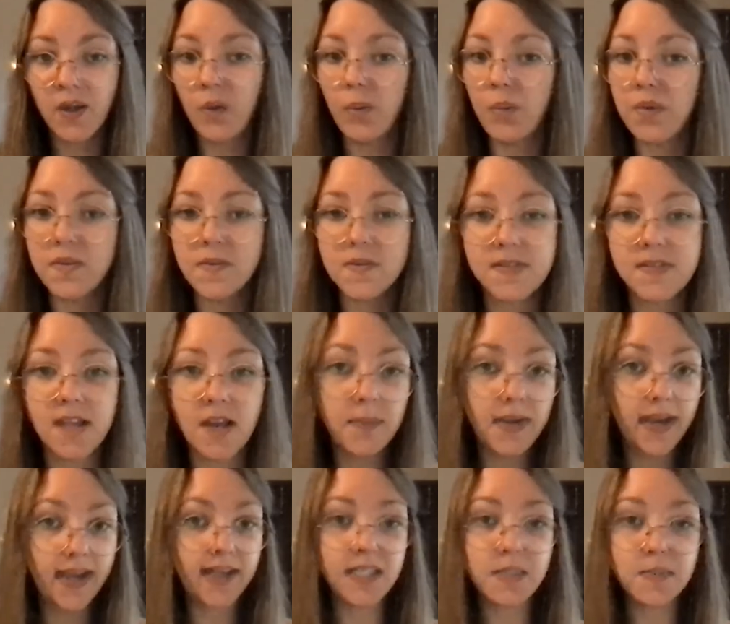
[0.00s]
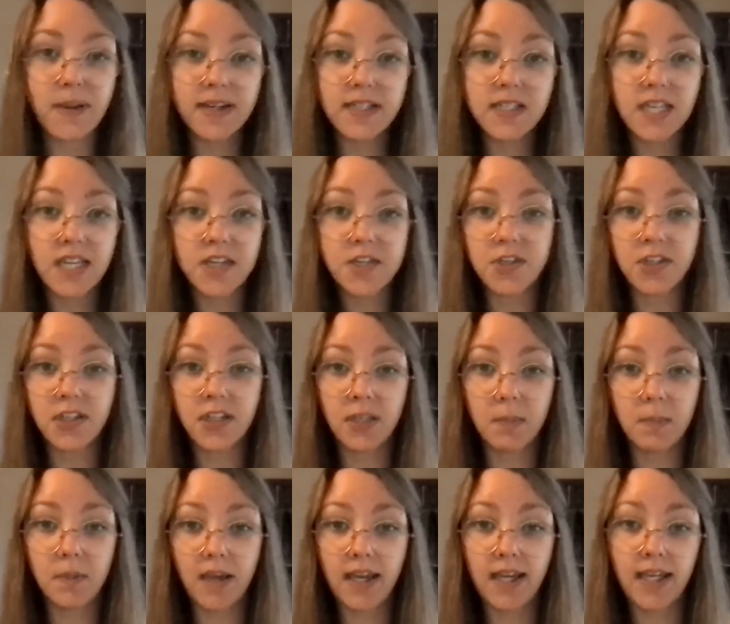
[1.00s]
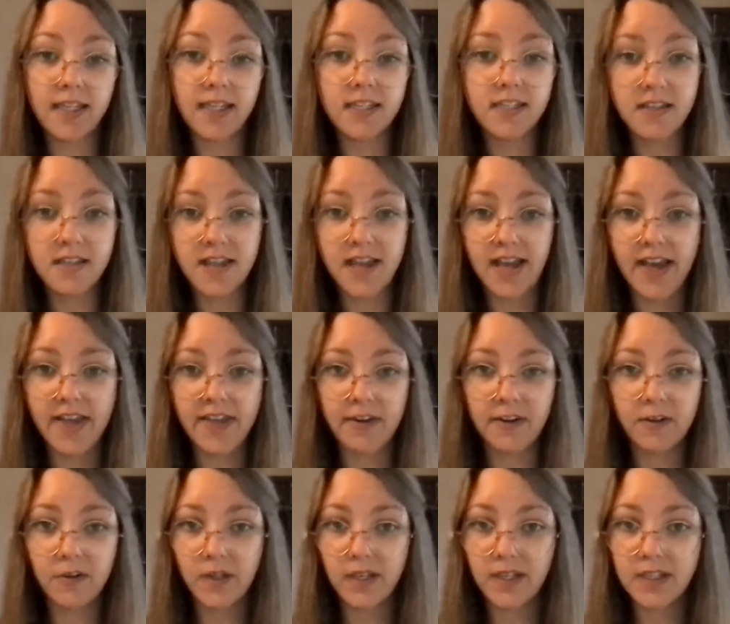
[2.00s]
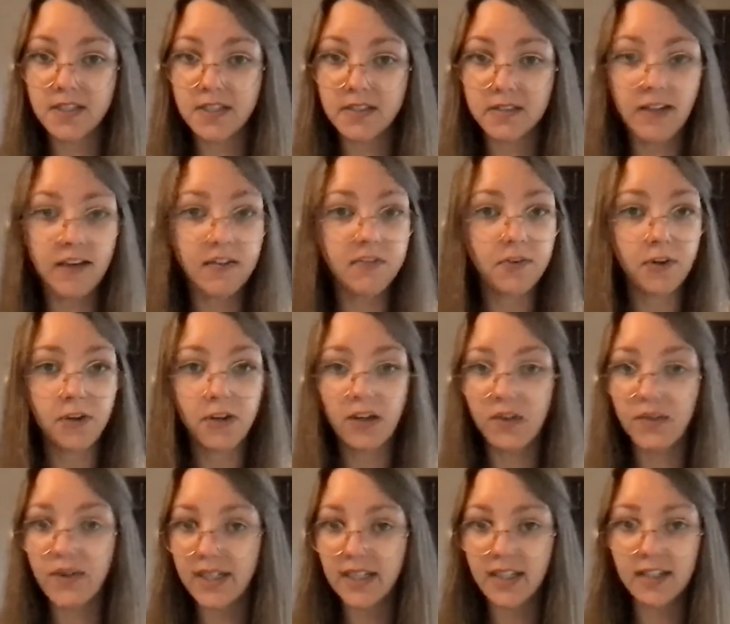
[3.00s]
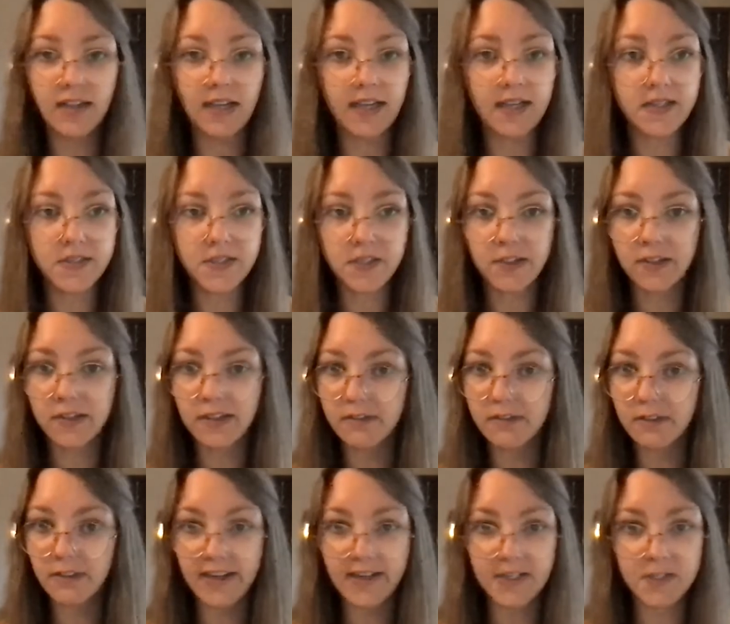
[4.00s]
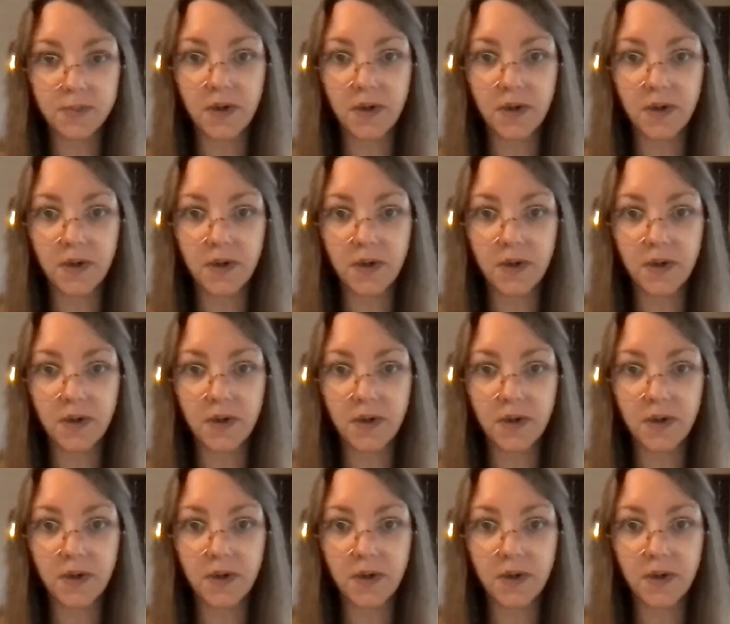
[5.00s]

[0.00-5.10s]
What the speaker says: with some expectation in mind that they're going to love her, recognize her, give her X,